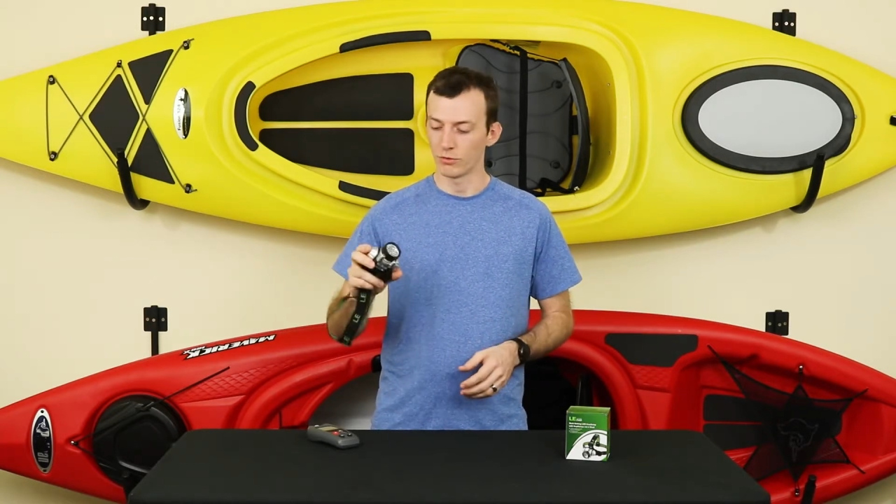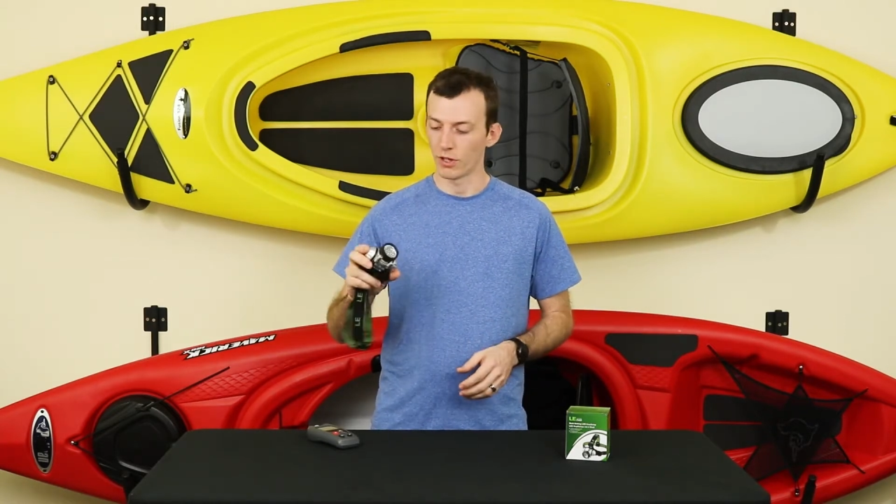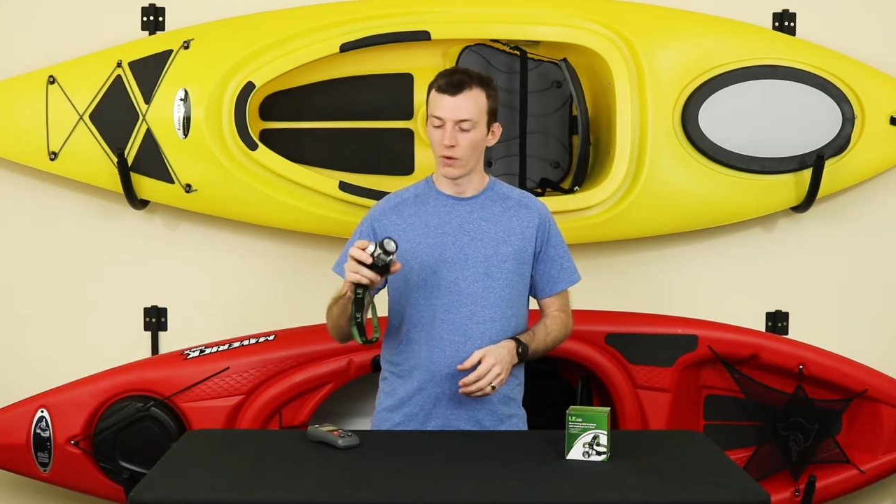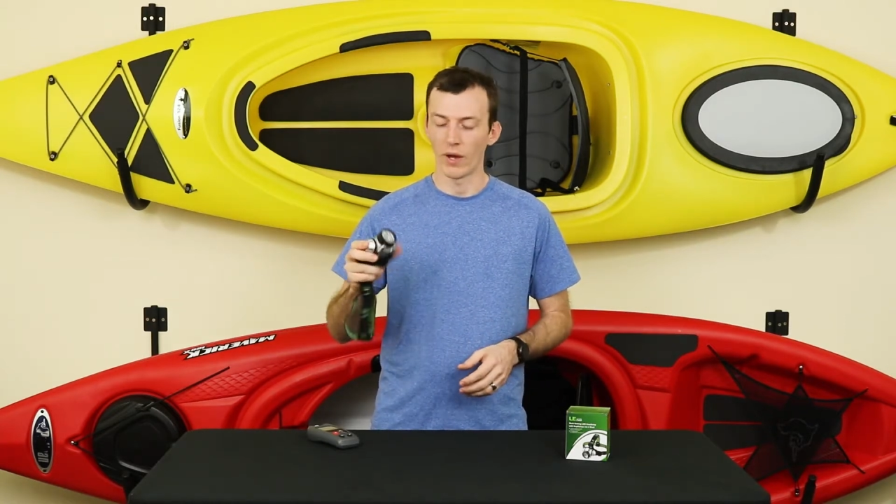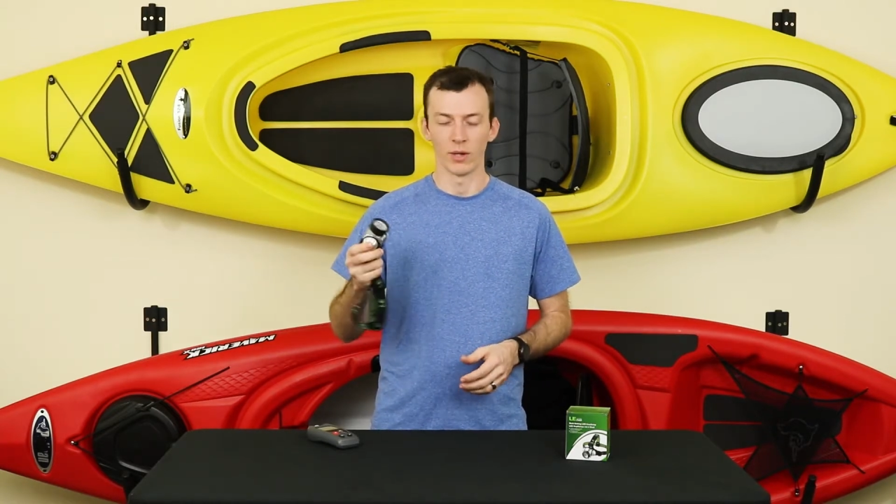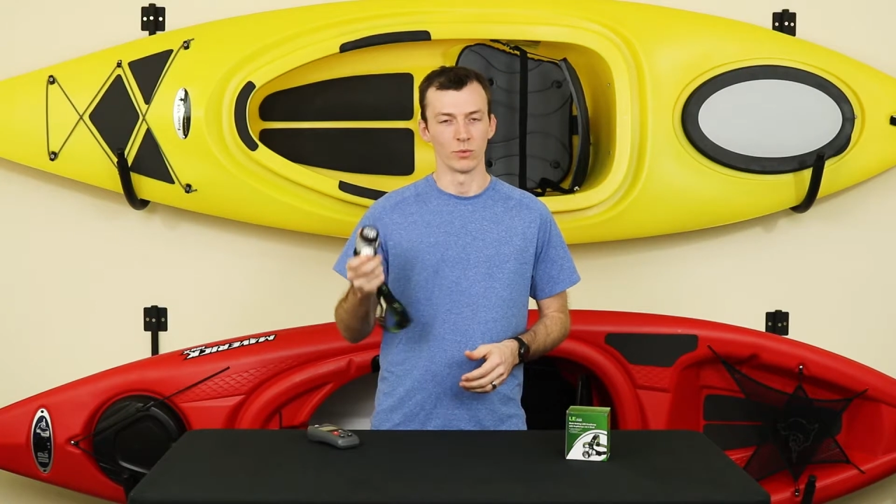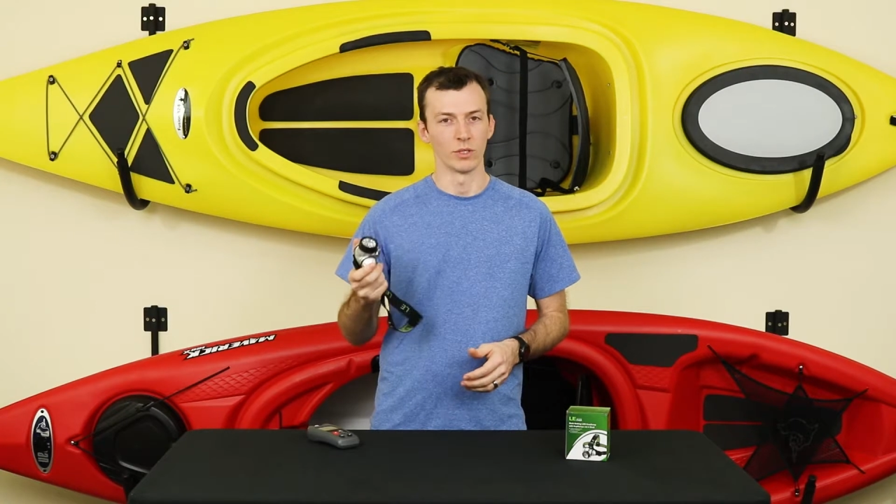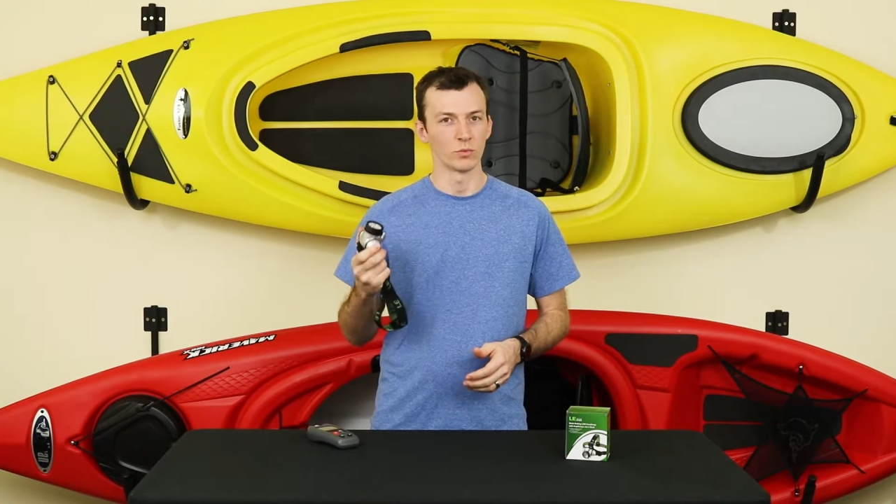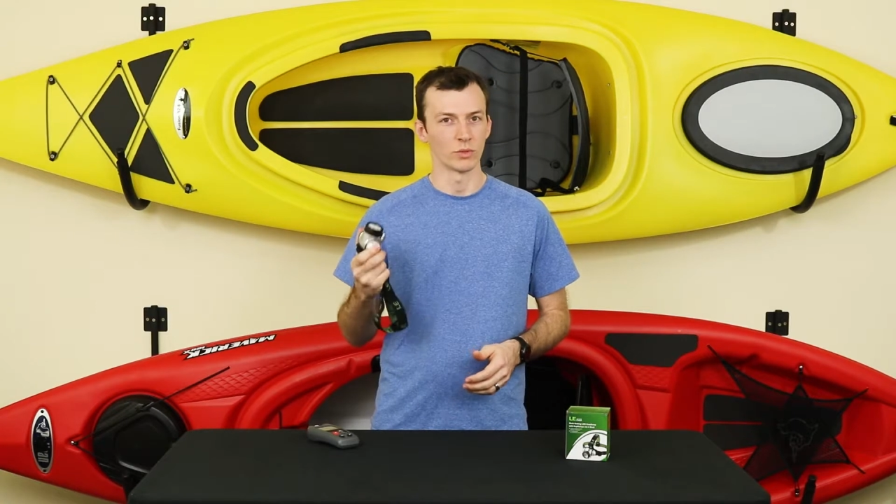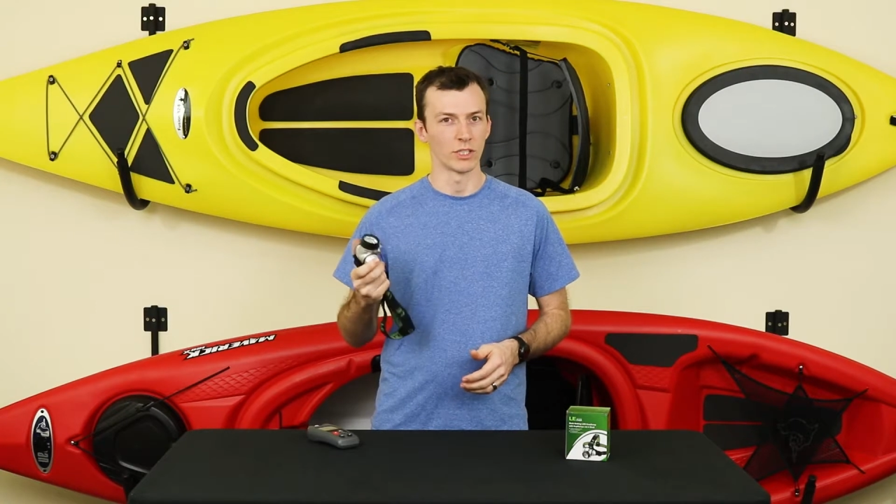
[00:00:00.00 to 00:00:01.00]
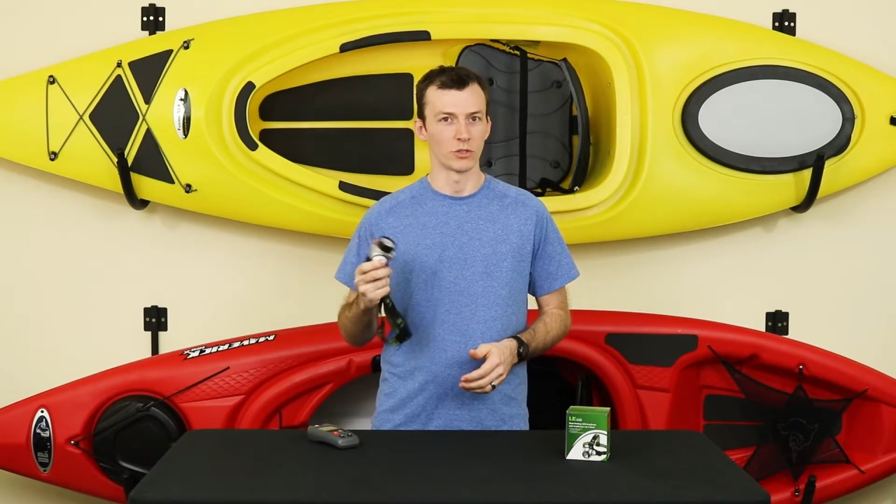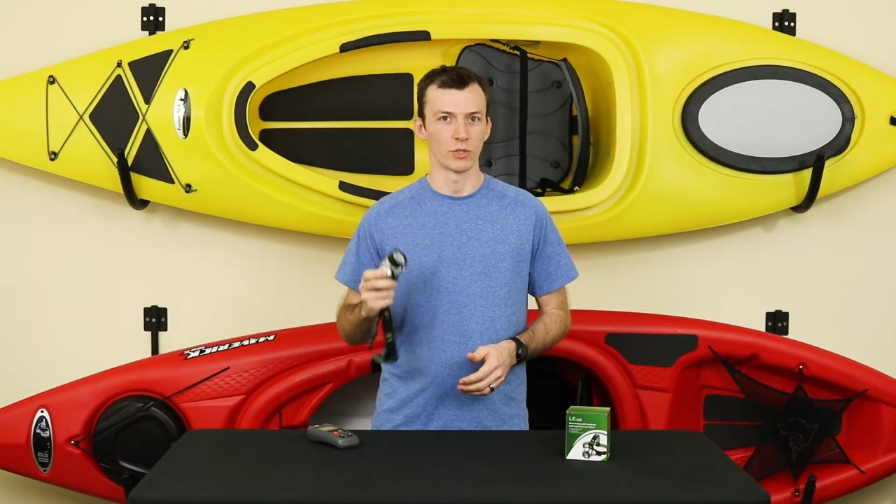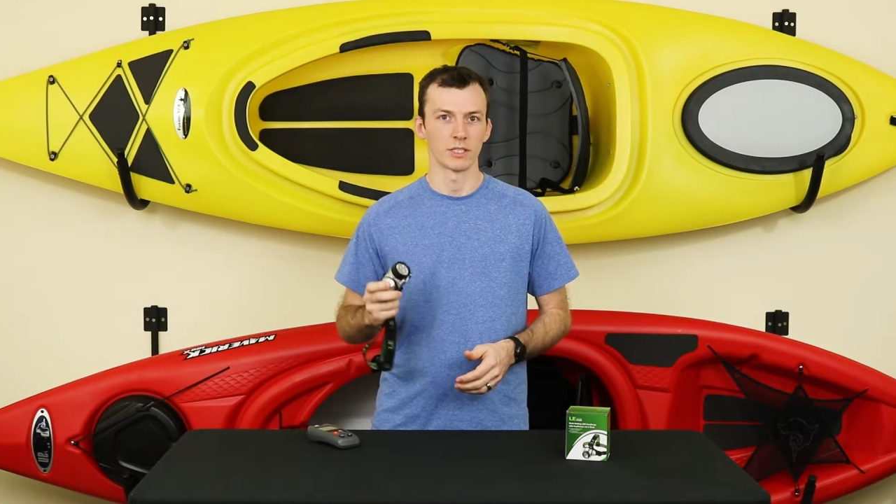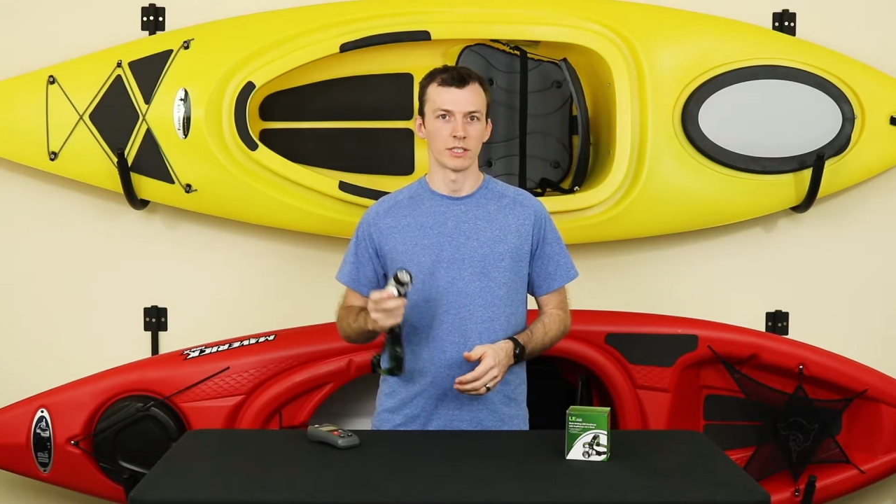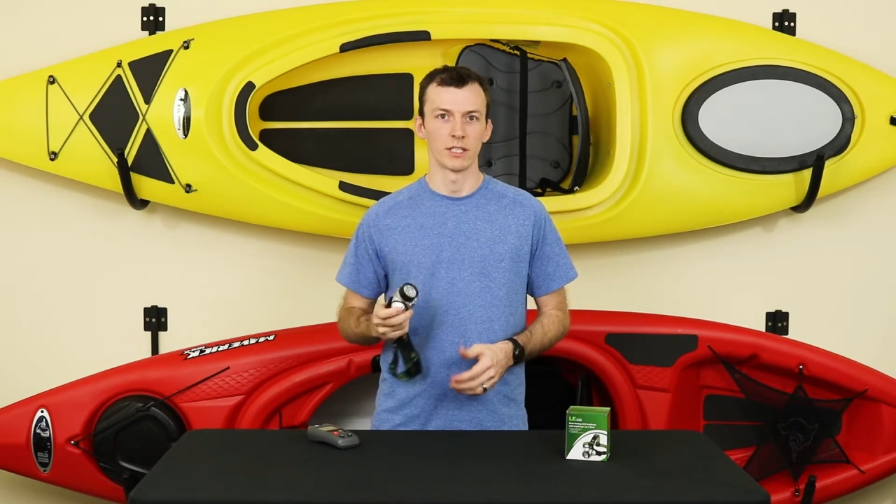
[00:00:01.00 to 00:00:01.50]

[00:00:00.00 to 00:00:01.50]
although I wouldn't really trust it,